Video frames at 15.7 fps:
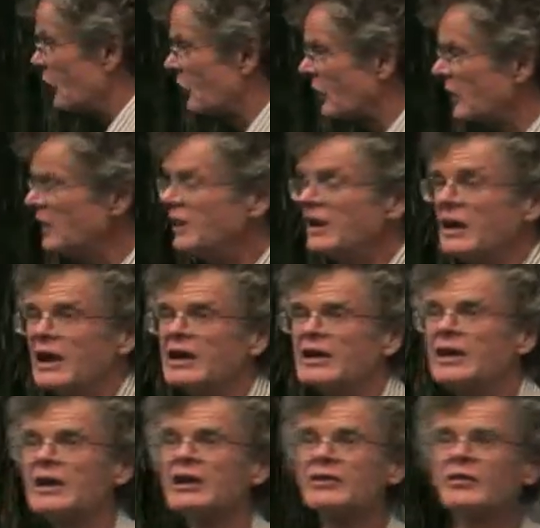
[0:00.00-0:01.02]
the leading
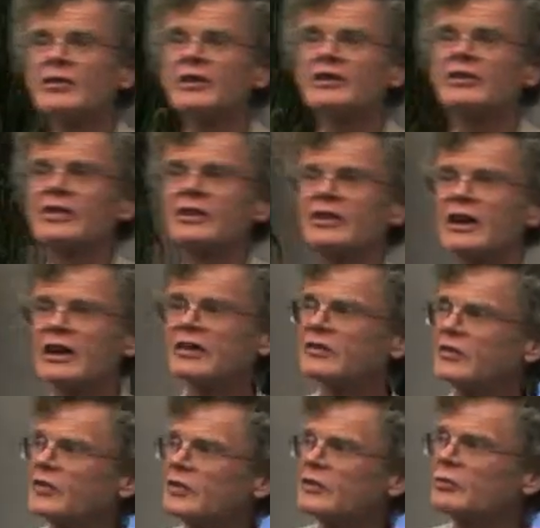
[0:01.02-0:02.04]
candidates for these
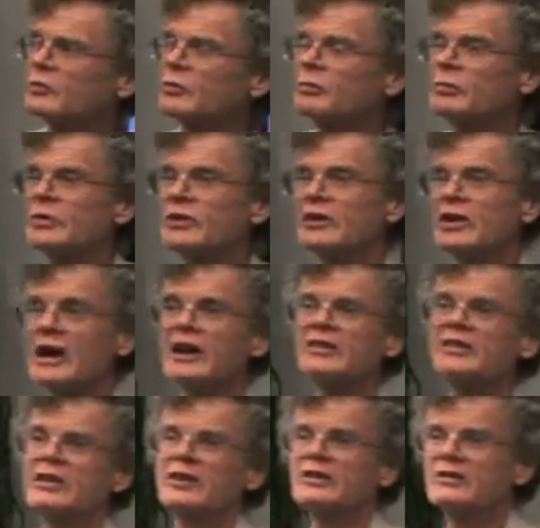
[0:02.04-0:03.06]
catastrophes would be the
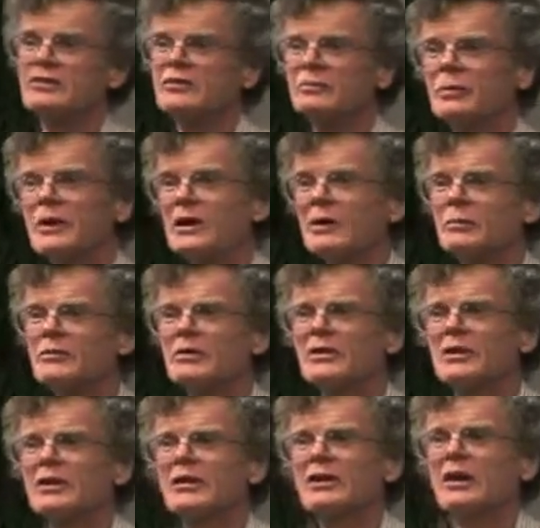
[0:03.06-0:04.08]
ice ages, perhaps.
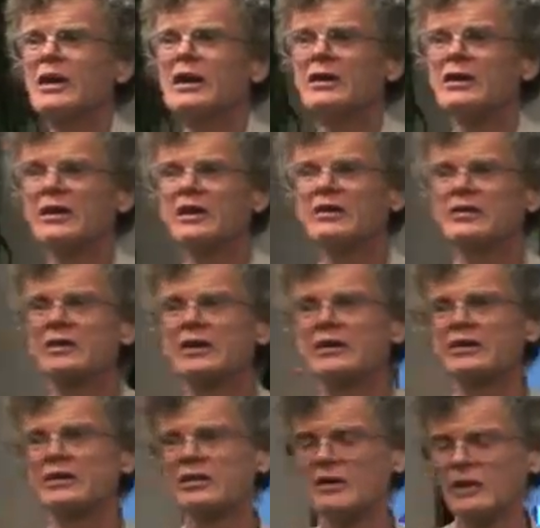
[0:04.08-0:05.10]
And it's
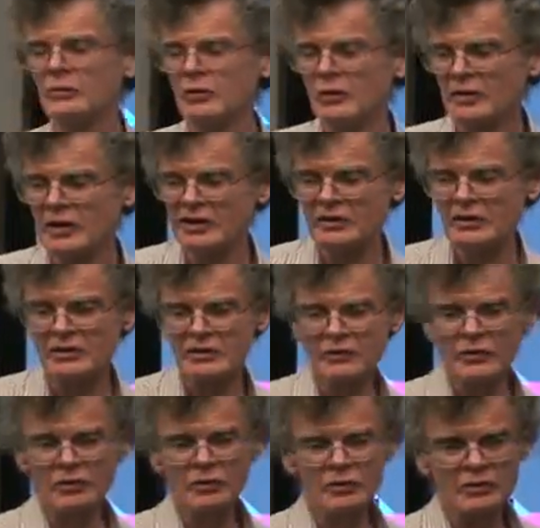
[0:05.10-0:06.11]
it's and there, uh, if
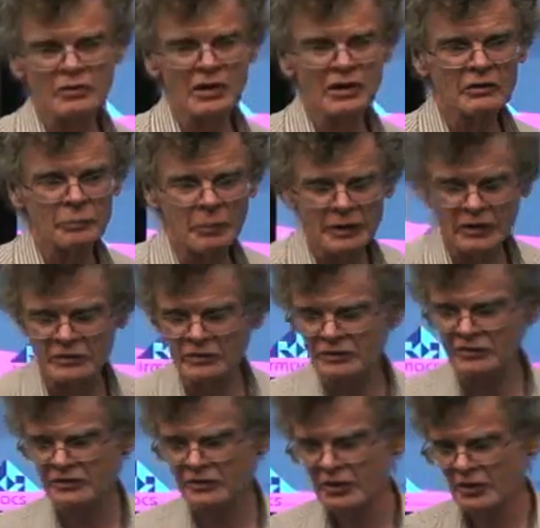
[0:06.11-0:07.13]
you talk to
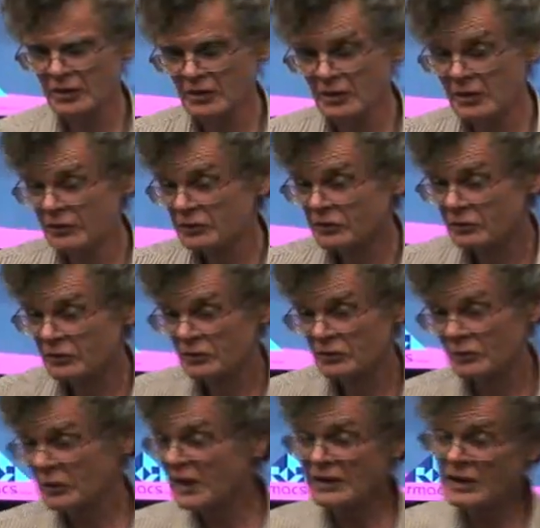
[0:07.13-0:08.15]
anthropologists,
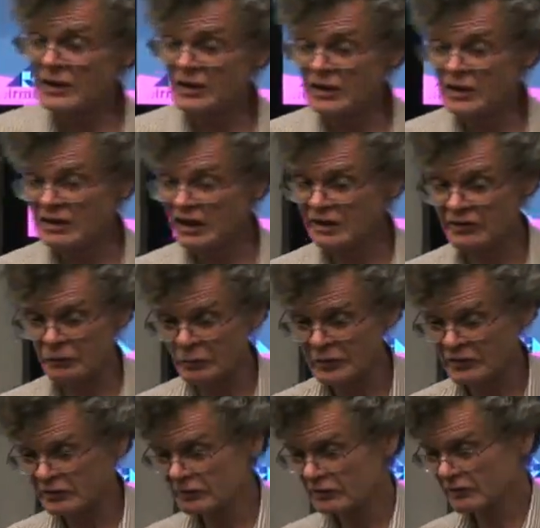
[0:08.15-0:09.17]
there aren't any
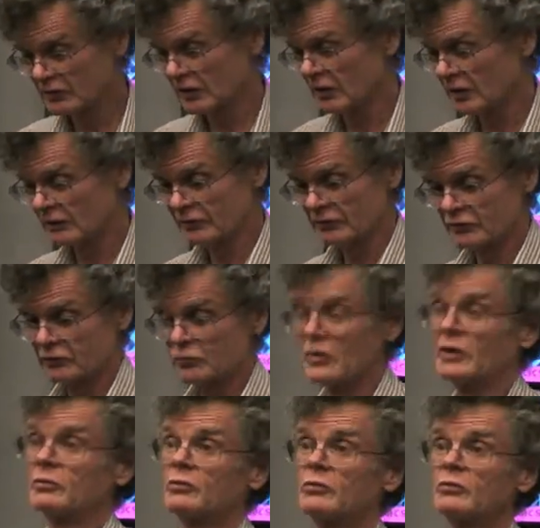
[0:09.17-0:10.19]
estimates of
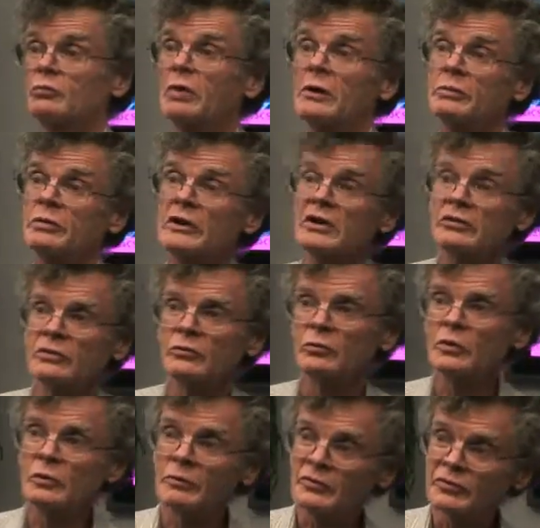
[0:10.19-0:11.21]
what populations
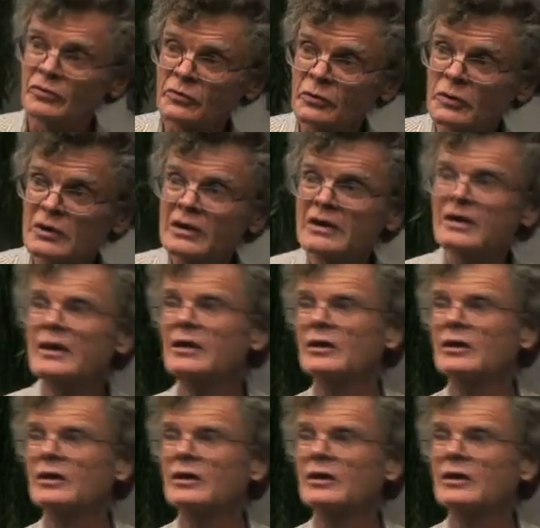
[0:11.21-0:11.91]
were before,